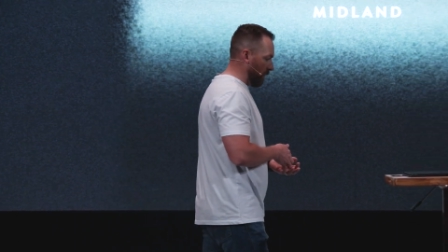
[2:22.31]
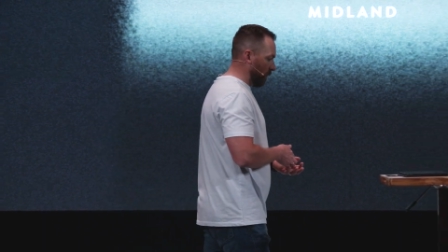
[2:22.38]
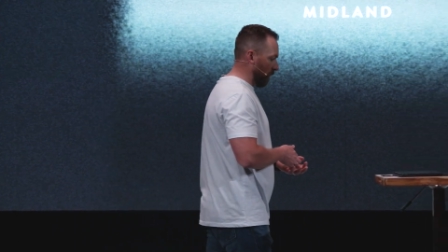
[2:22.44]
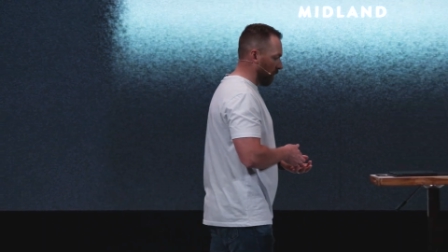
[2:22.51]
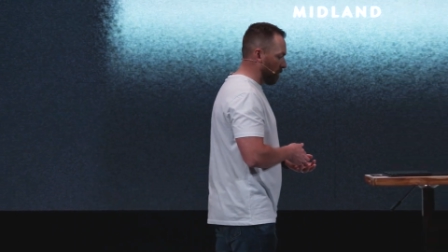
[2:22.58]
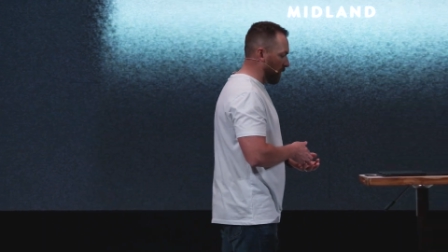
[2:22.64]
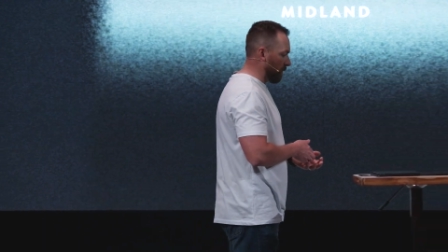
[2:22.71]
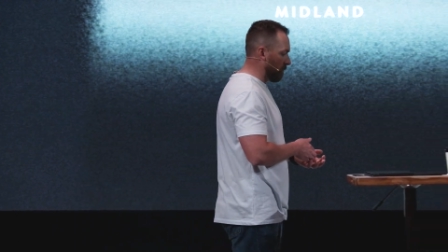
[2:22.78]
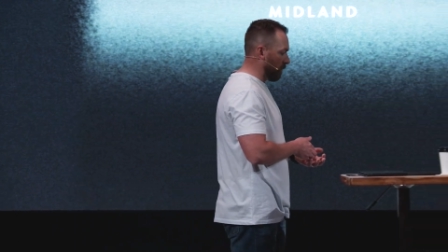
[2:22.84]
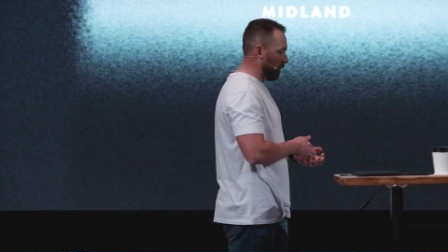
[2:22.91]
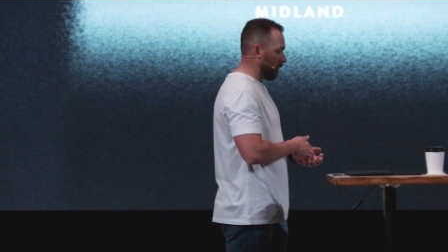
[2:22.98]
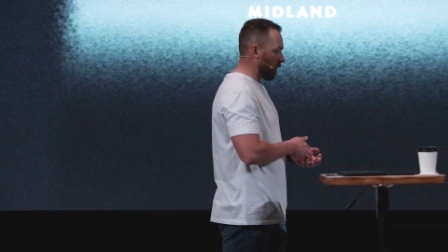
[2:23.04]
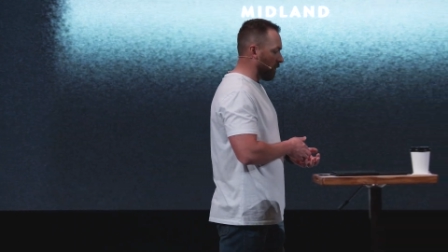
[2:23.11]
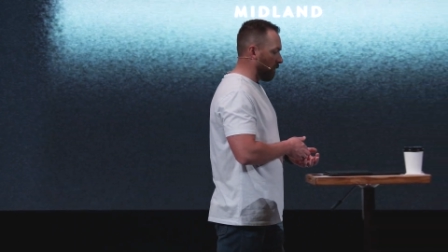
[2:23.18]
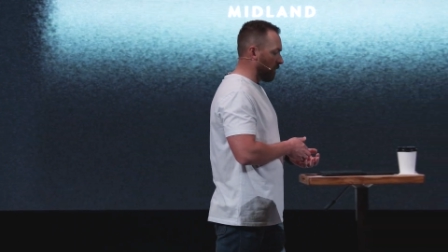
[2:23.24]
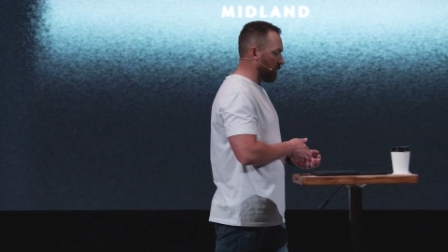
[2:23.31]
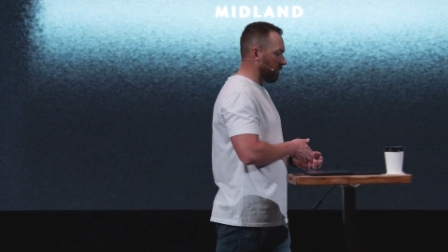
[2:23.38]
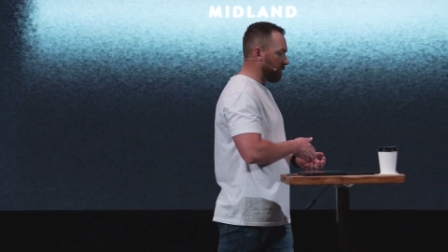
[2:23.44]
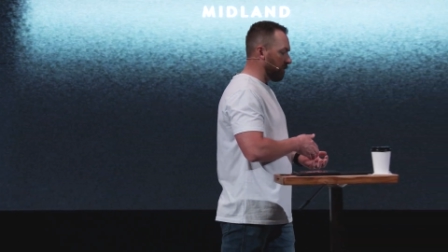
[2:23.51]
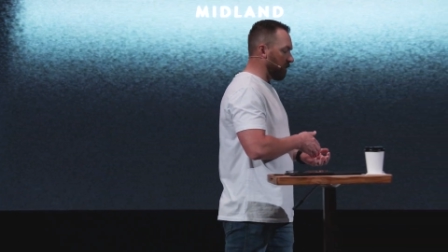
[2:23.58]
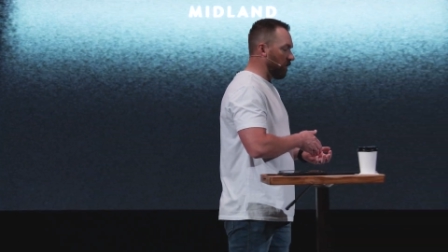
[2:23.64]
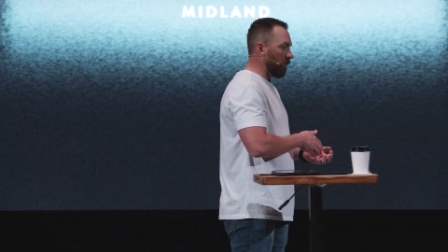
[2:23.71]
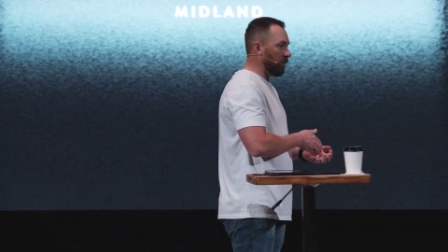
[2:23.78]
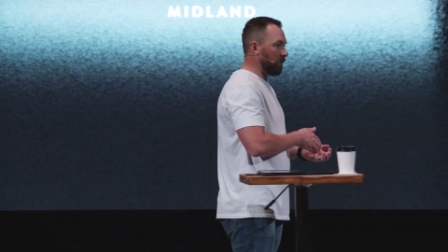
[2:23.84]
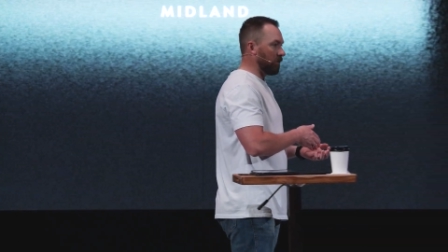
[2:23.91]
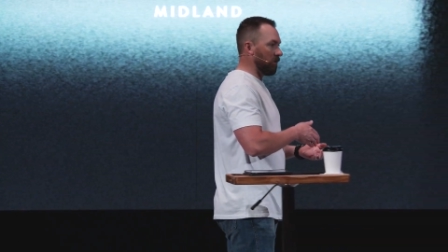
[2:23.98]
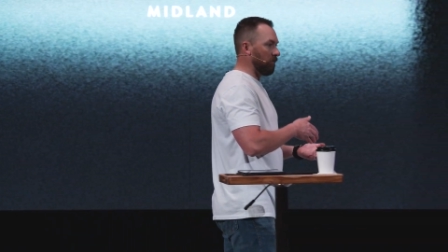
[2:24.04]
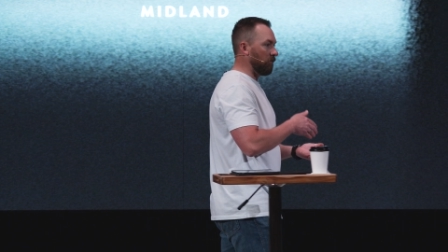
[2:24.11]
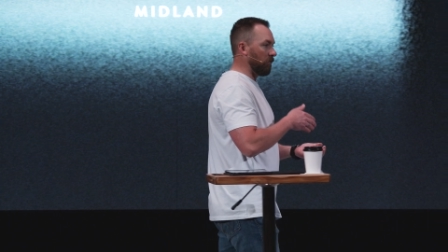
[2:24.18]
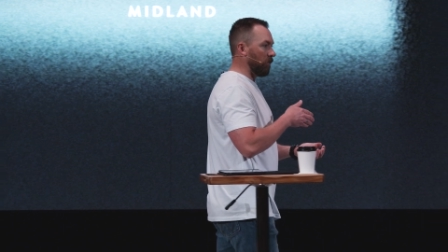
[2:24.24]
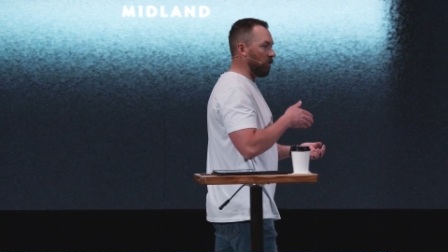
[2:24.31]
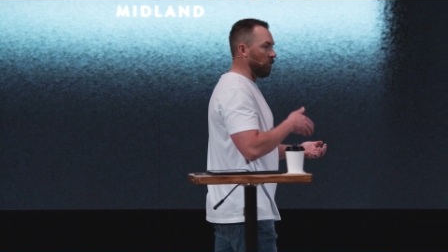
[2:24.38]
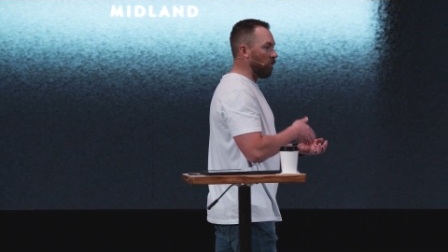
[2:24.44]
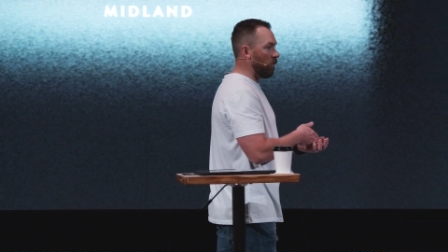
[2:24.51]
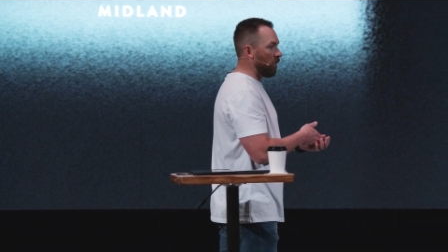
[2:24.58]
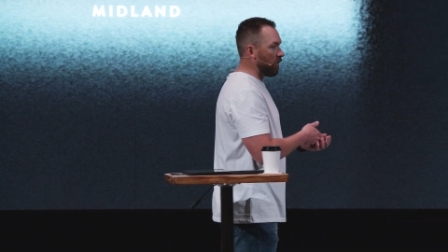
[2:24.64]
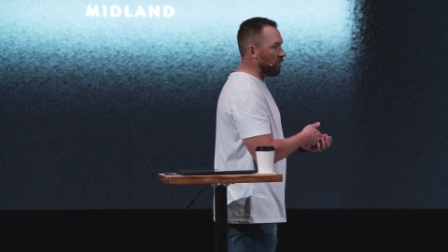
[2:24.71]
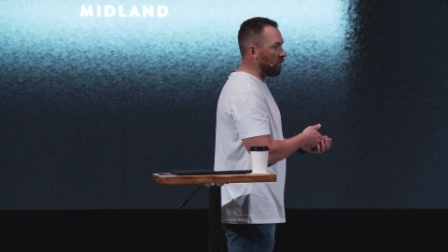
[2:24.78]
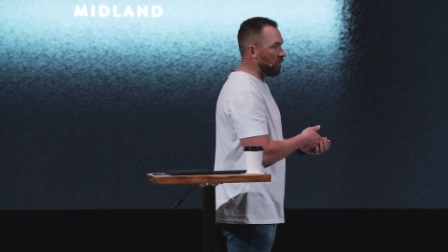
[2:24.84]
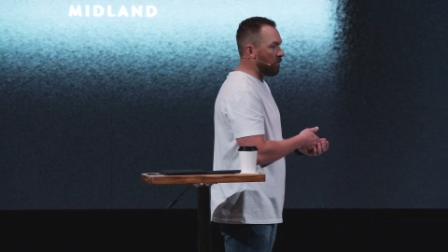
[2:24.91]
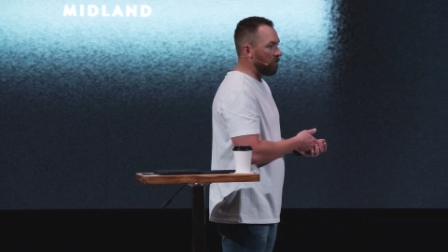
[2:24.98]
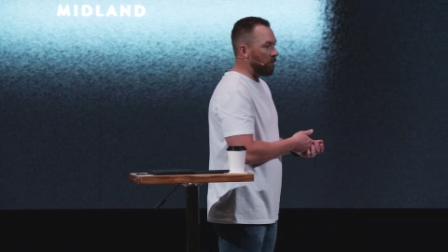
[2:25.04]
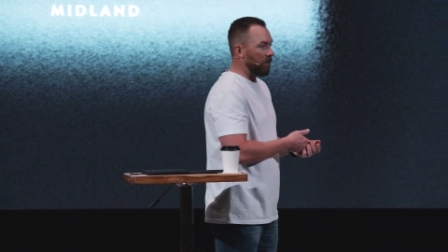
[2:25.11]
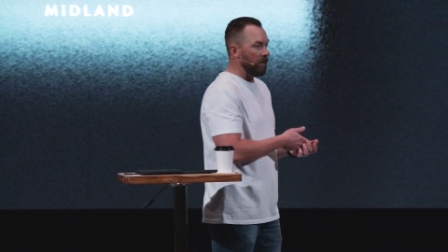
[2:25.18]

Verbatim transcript: where people are going to fall in love with the wonder